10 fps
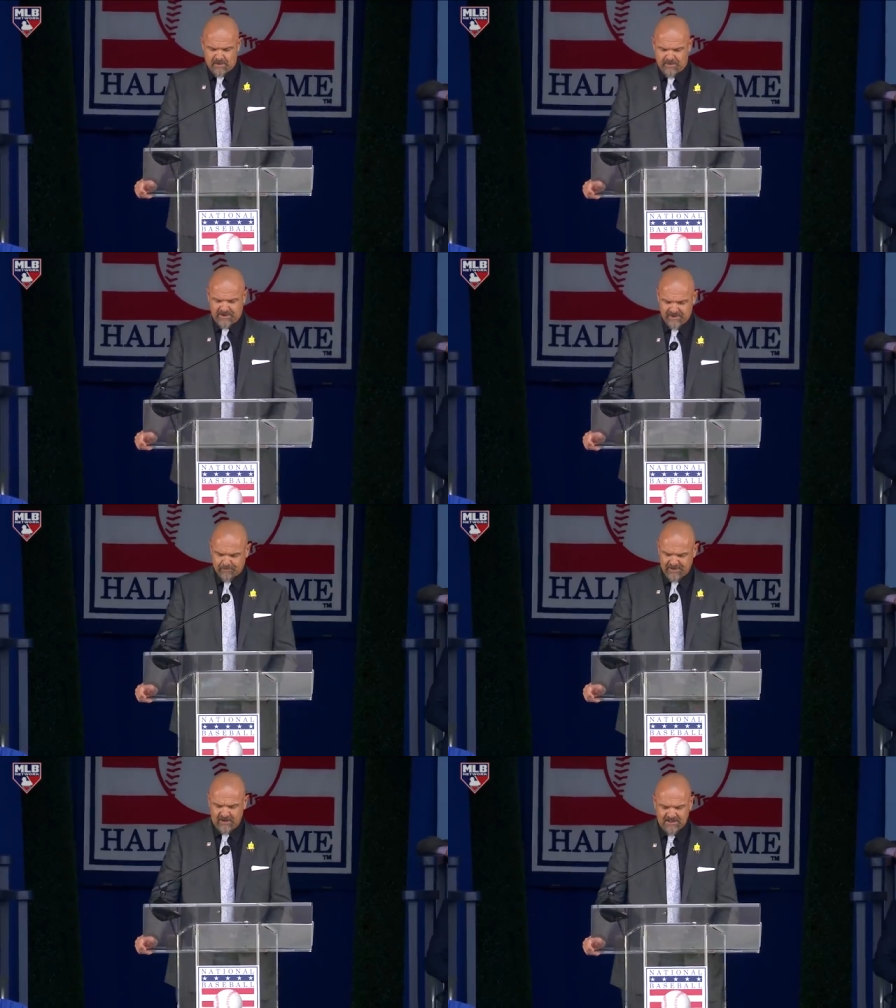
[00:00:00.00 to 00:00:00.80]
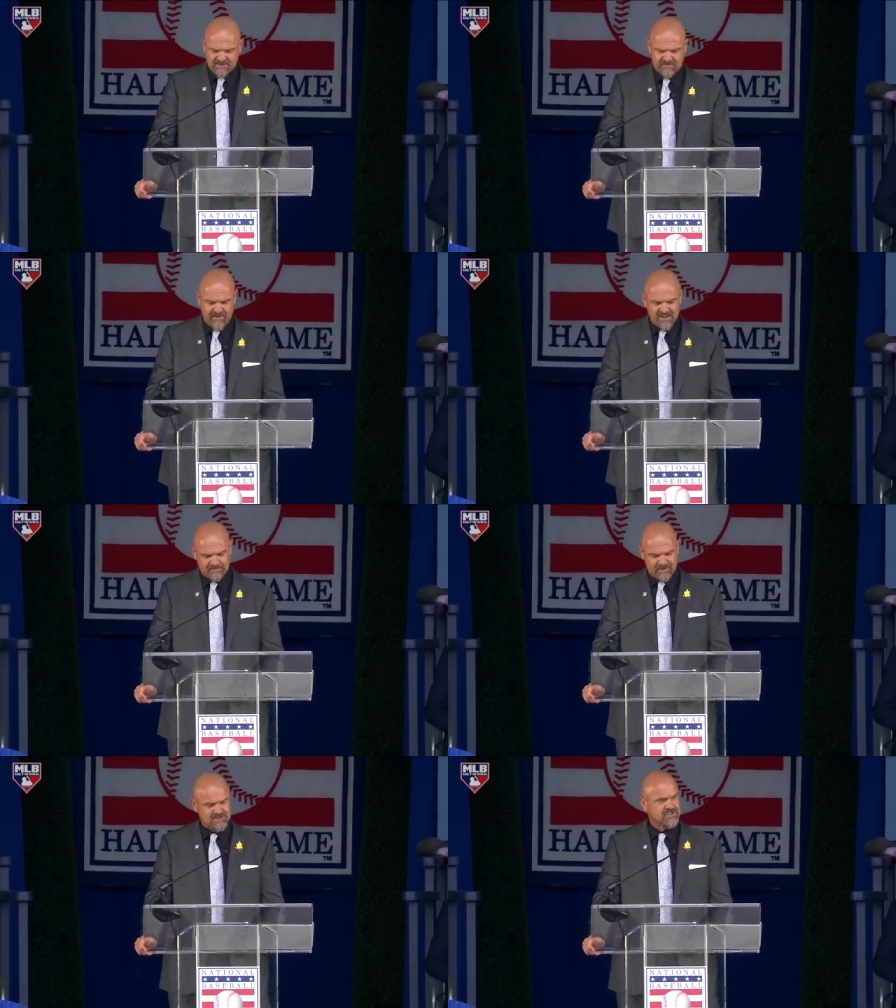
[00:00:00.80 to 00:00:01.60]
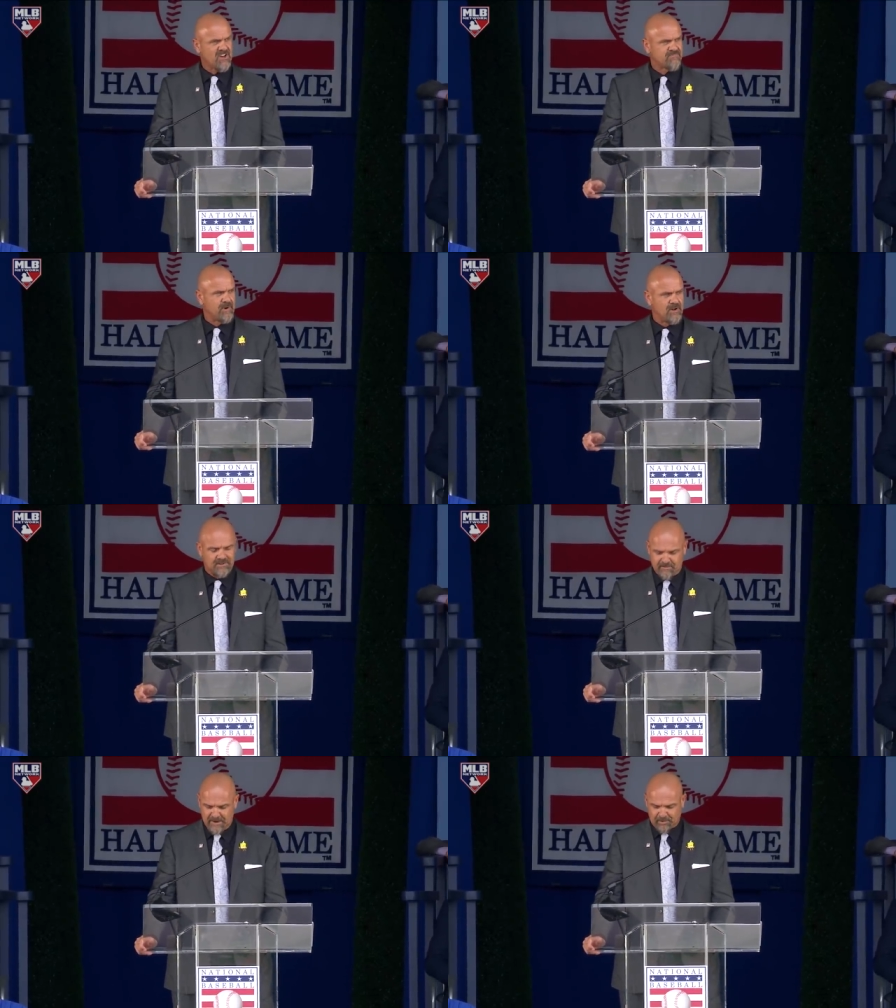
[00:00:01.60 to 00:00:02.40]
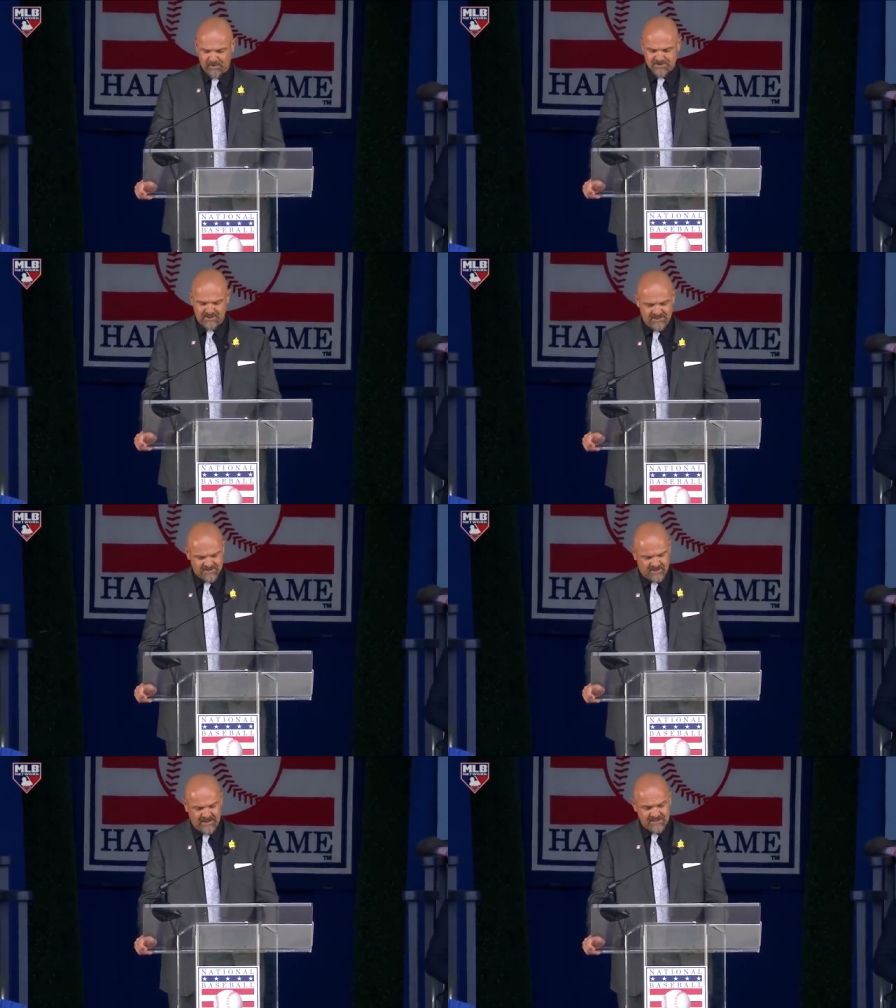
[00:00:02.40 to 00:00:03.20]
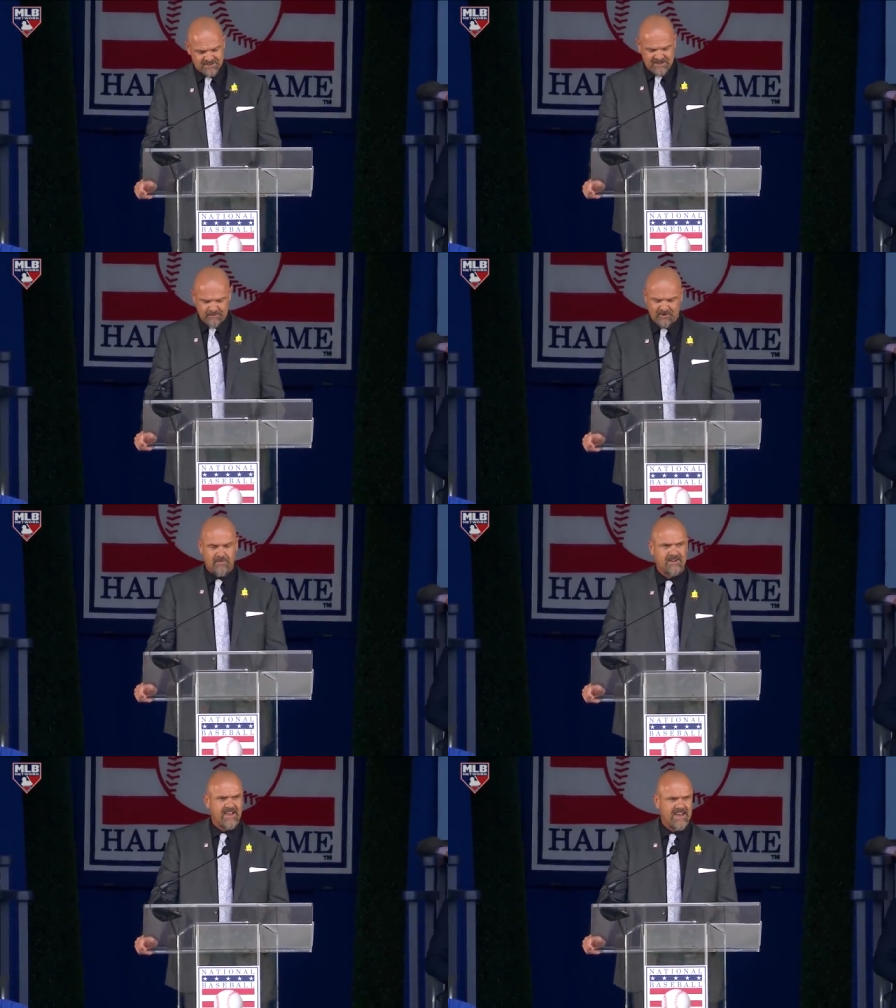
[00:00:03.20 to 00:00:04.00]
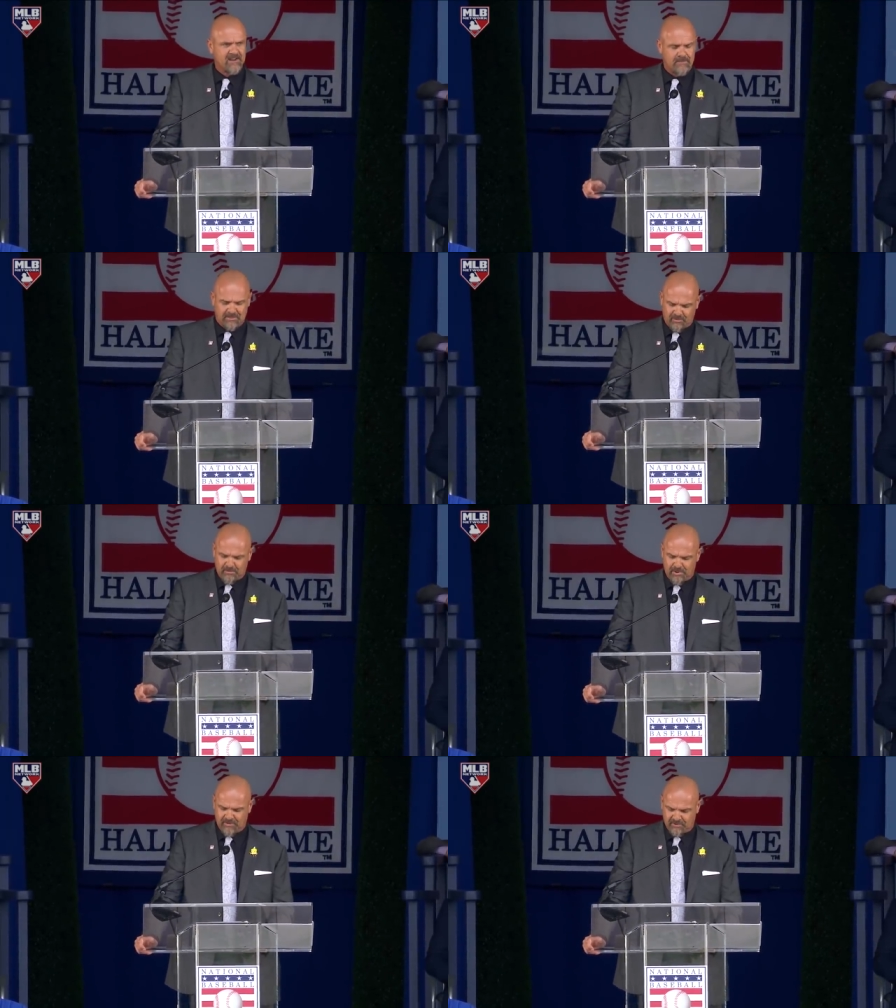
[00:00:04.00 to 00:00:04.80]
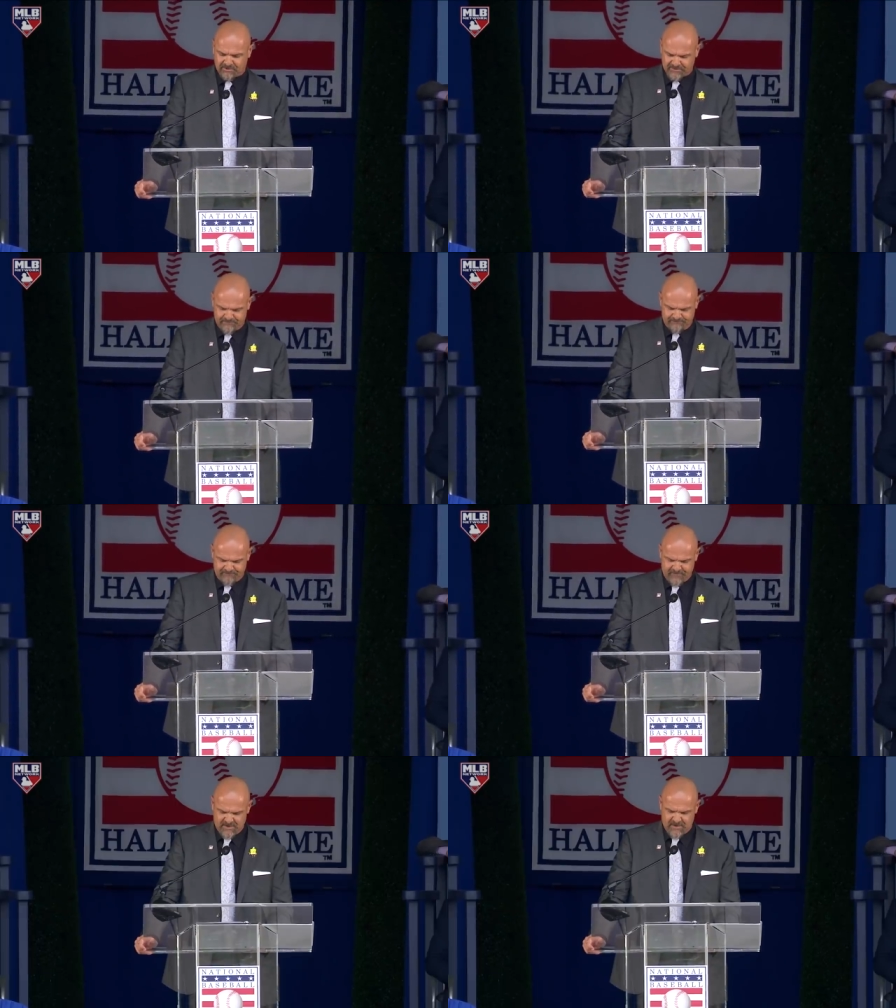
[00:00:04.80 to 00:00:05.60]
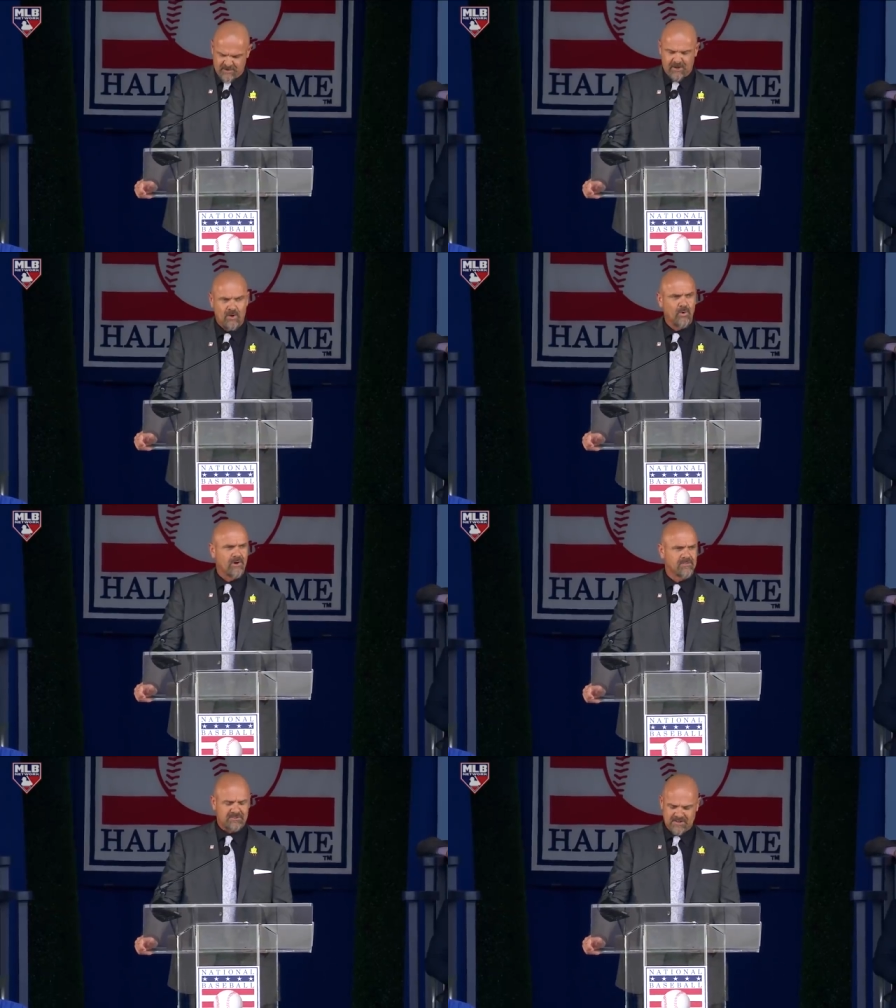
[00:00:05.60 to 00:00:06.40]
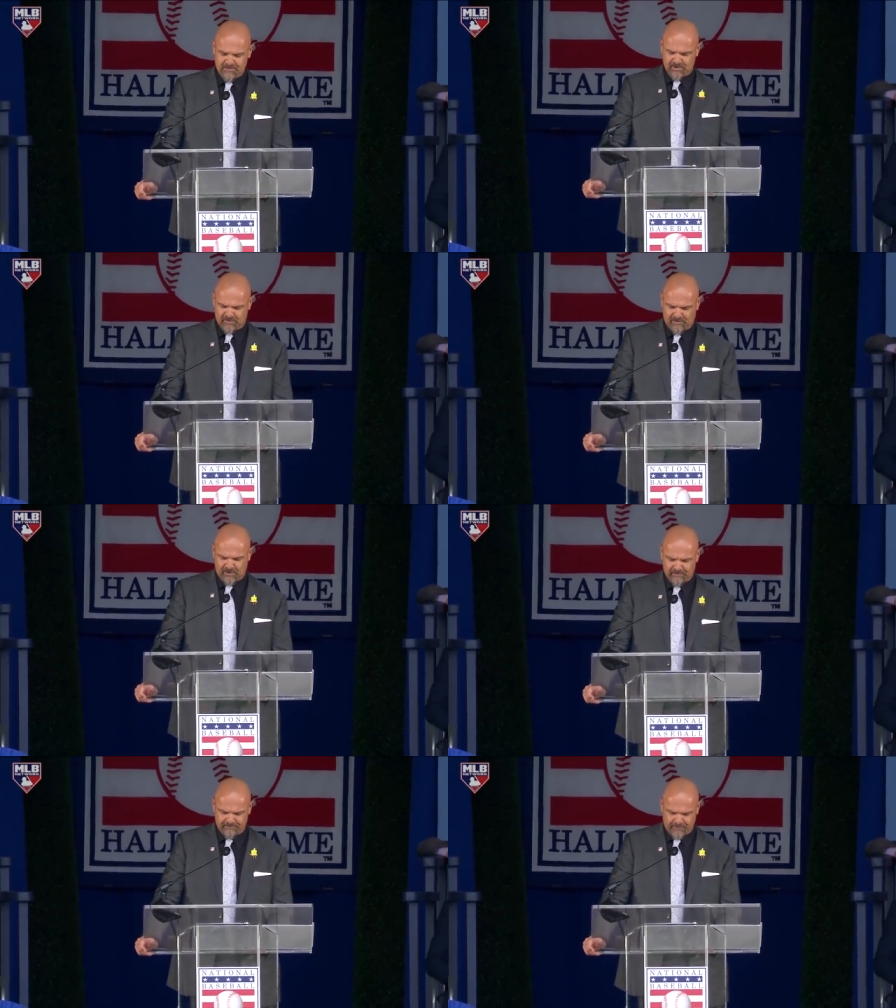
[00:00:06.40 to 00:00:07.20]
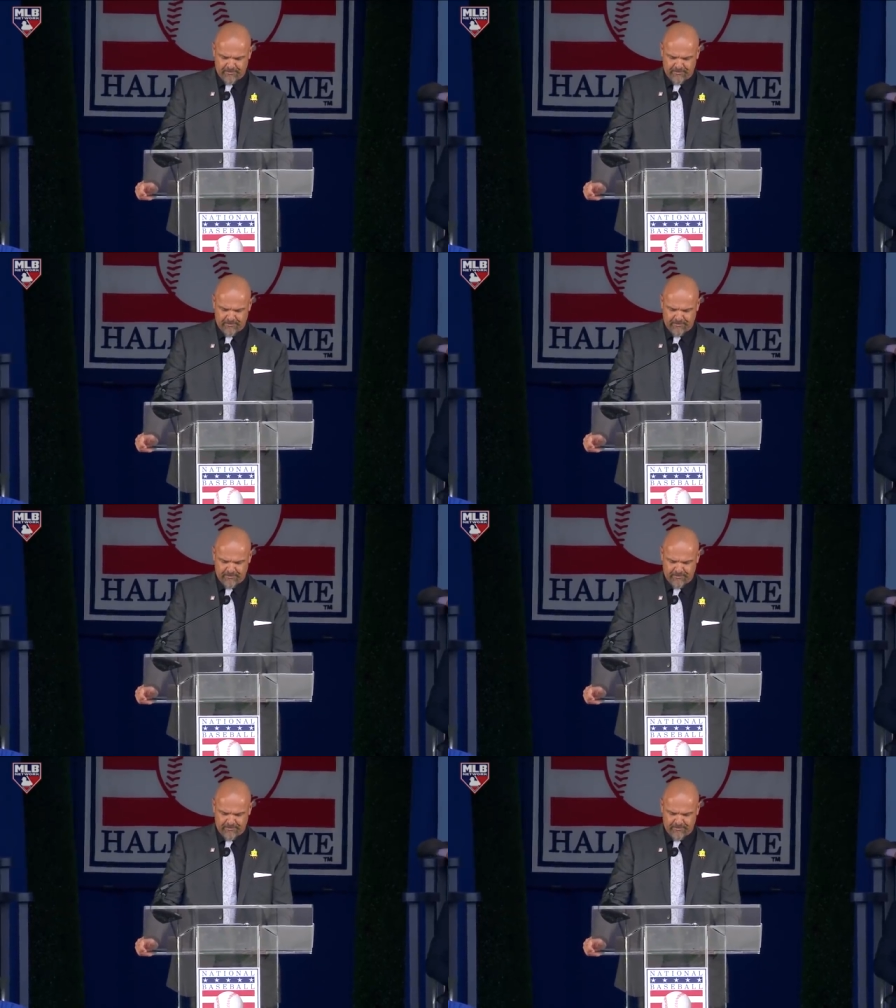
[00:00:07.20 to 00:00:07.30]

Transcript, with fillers: But I did play lots of fast pitch softball in the Maple Ridge Lanes, Lanes team with my dad and my three brothers, all wearing the same uniform.